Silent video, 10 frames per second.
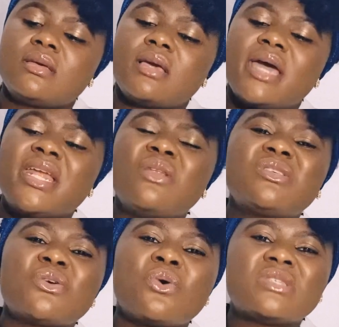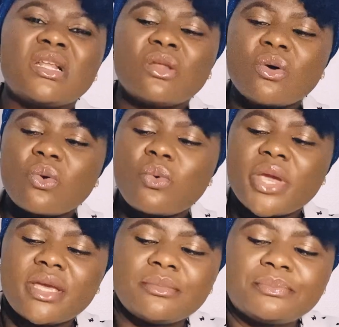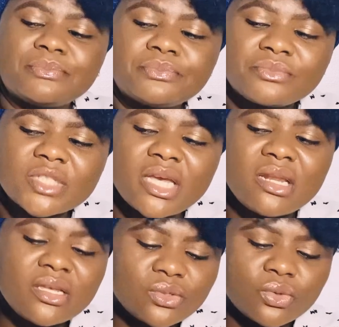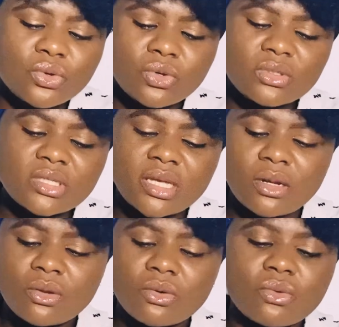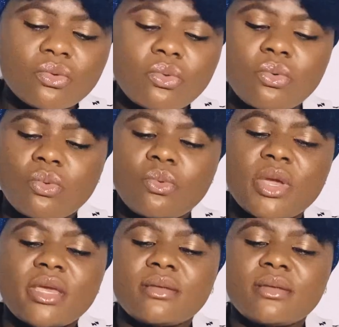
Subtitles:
And a little goes a long way. A little goes a long way.